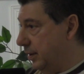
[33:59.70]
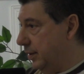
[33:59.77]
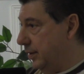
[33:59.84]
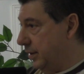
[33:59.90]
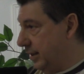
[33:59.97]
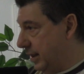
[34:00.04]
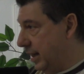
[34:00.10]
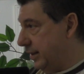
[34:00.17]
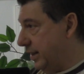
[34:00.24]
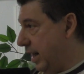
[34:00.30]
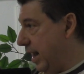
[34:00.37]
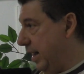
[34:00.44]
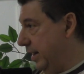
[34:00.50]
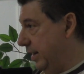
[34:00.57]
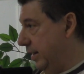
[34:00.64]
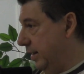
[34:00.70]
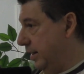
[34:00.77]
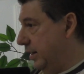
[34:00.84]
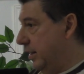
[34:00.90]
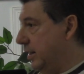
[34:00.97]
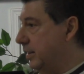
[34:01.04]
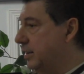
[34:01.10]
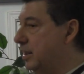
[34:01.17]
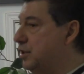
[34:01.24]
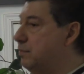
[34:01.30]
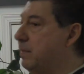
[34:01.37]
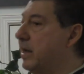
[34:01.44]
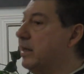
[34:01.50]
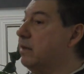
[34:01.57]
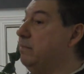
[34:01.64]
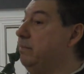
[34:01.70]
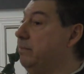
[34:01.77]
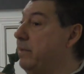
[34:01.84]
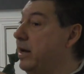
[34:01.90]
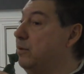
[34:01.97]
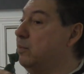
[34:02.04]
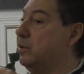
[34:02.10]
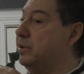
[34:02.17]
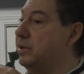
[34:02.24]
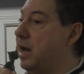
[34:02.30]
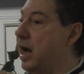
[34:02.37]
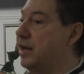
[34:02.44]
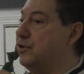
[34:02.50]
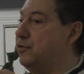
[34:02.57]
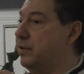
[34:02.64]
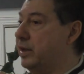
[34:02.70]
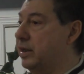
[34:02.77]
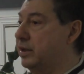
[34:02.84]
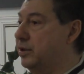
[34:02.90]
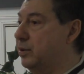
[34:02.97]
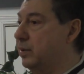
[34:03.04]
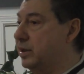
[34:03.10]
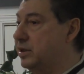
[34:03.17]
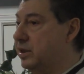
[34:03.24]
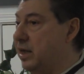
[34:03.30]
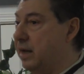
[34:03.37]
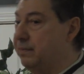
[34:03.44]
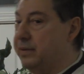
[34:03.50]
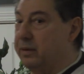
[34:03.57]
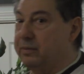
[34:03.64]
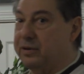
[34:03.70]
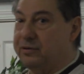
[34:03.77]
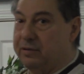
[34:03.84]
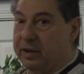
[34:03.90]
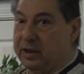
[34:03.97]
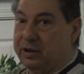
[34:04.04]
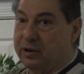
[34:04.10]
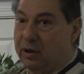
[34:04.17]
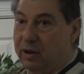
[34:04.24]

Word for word: You get that? These men, were not drinking to escape, they were drinking to